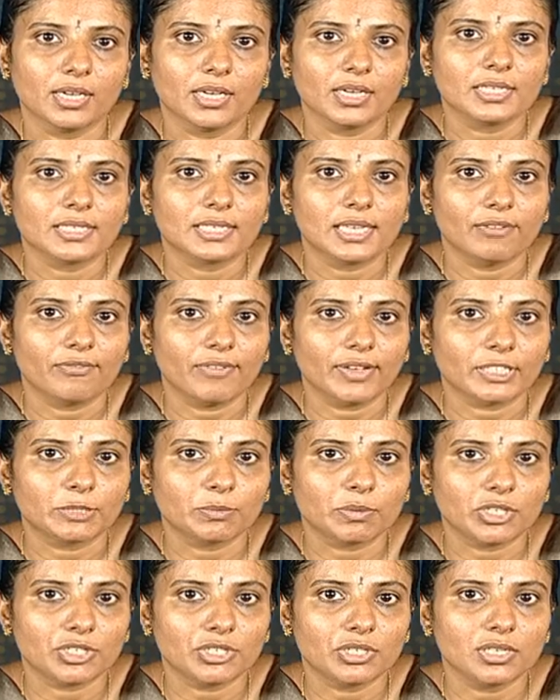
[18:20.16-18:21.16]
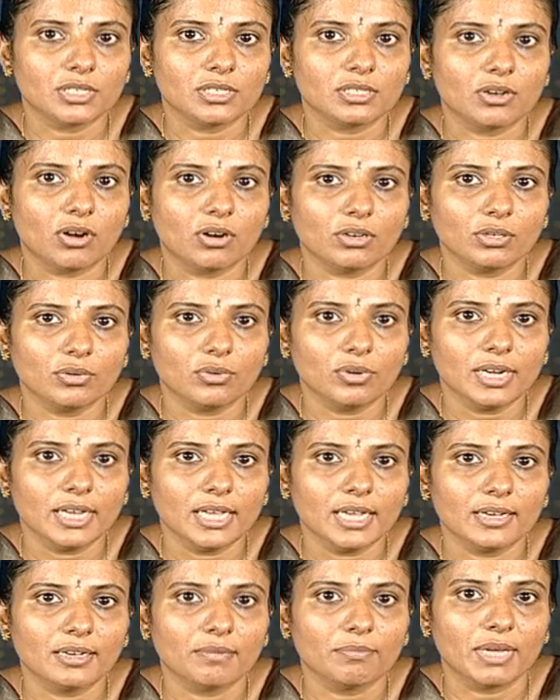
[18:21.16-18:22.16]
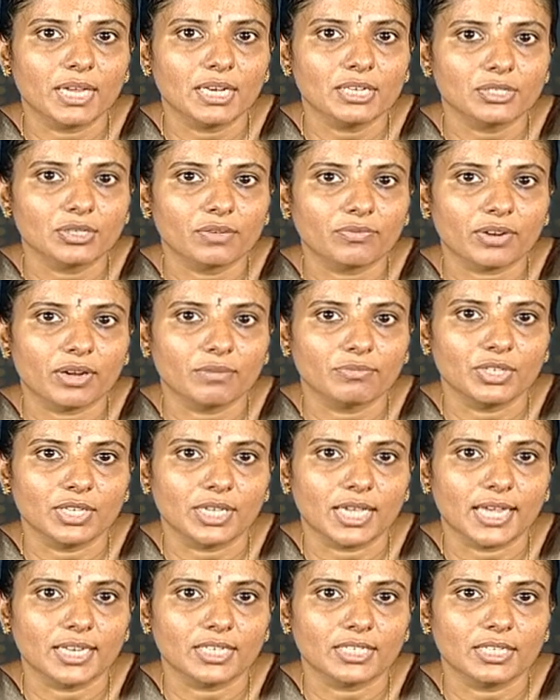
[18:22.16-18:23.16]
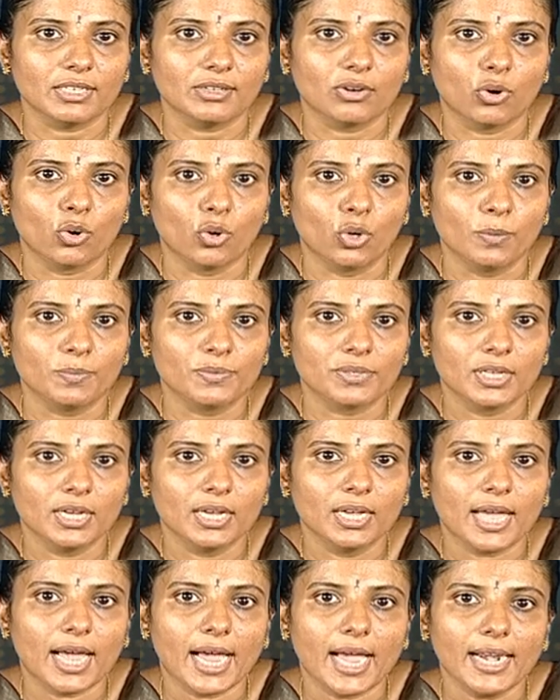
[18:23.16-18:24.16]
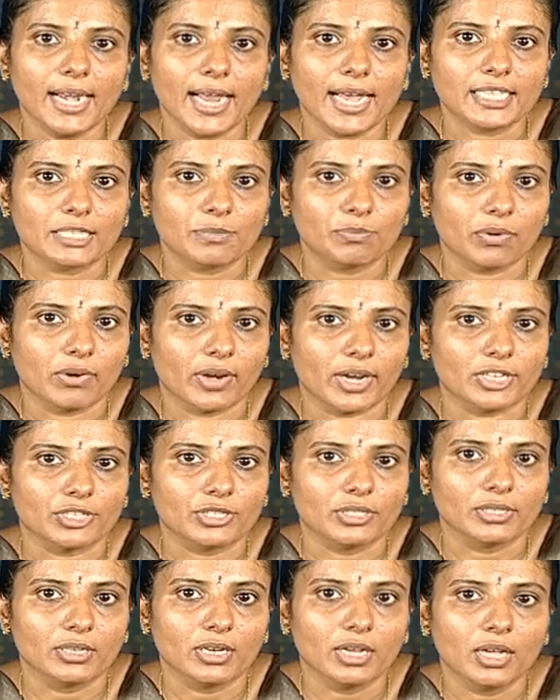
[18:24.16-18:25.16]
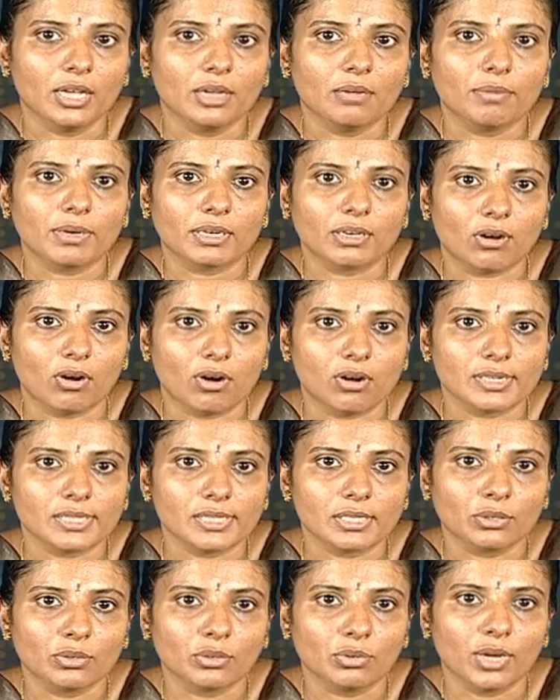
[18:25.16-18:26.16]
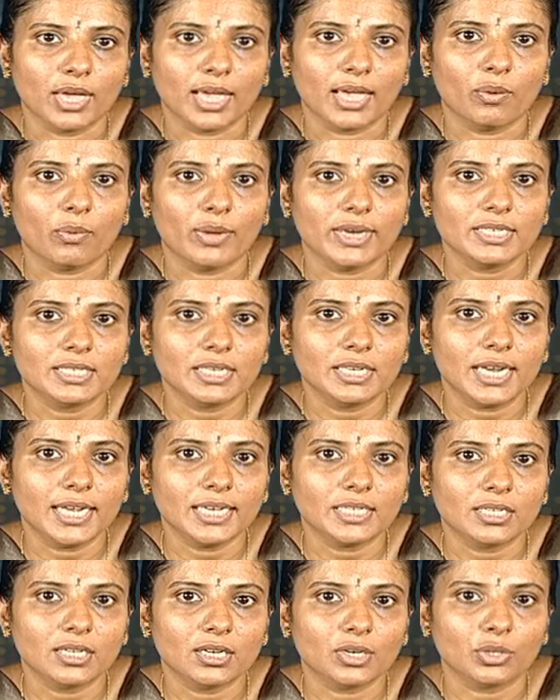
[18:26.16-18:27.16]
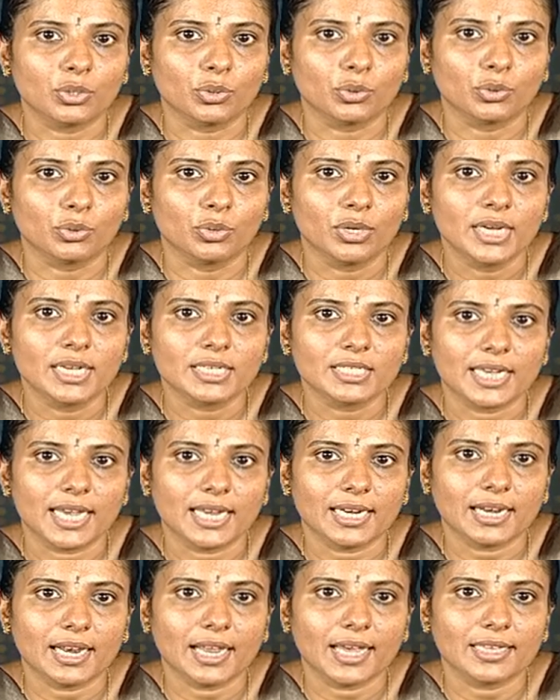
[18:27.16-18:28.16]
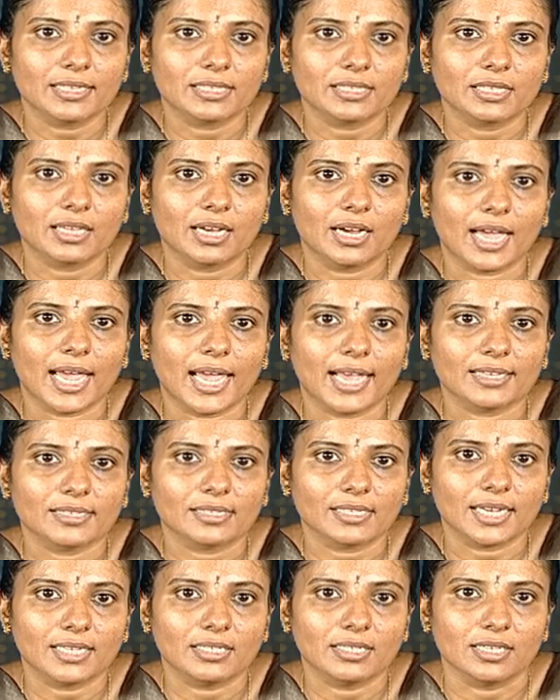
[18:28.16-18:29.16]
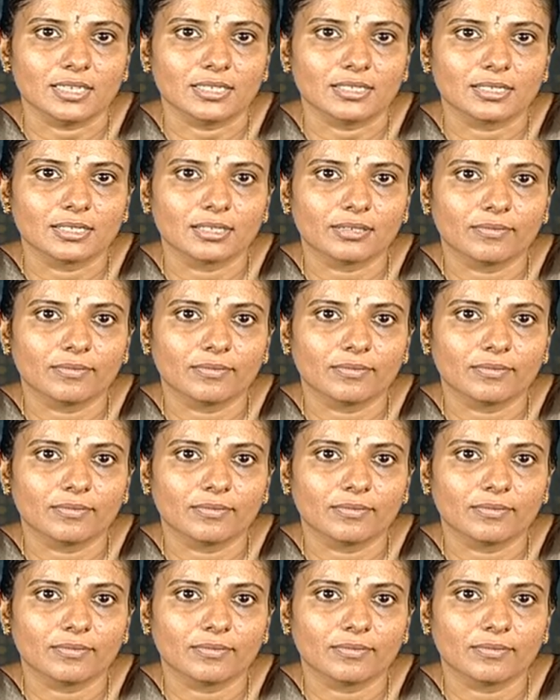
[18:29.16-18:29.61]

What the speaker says: Self-expression is not only a means of communicating hopes and aspiration, but also a ventilator to channelize the anxieties.